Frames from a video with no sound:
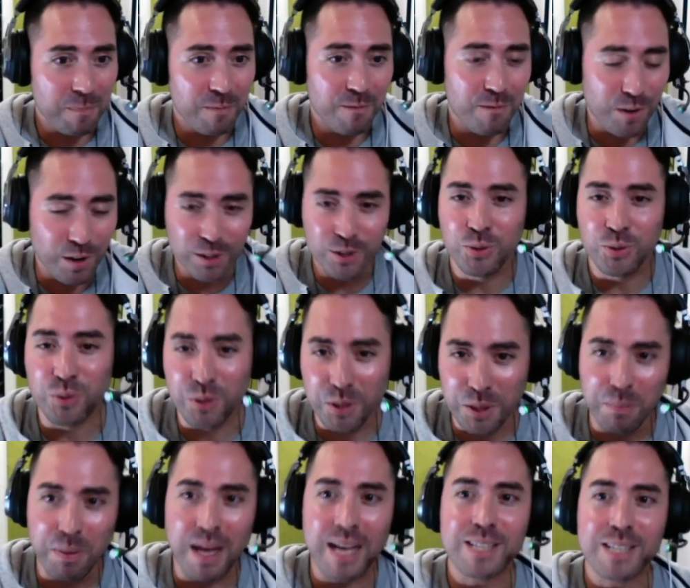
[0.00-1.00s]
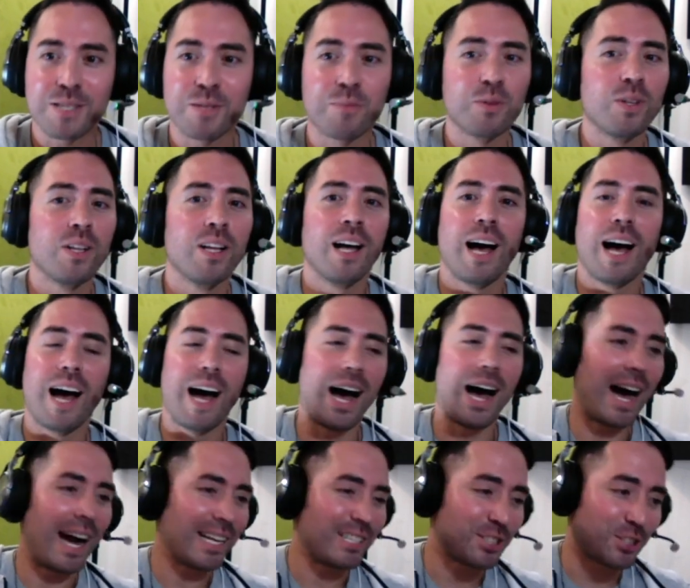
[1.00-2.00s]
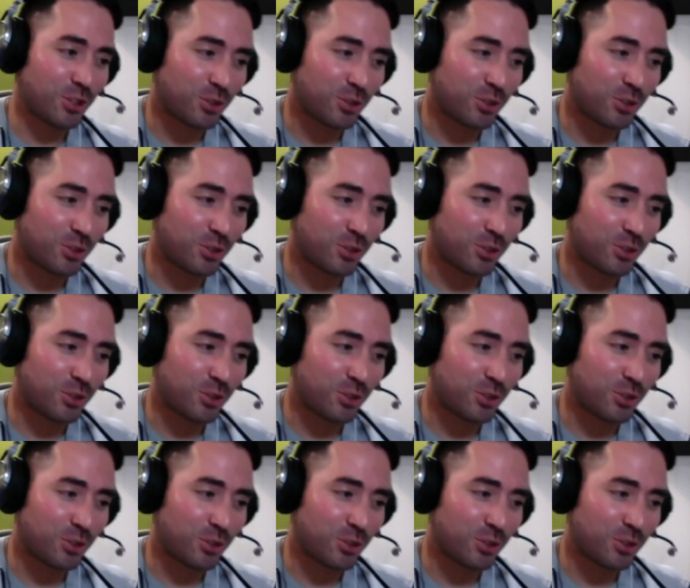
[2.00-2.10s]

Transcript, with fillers: virtually possible, I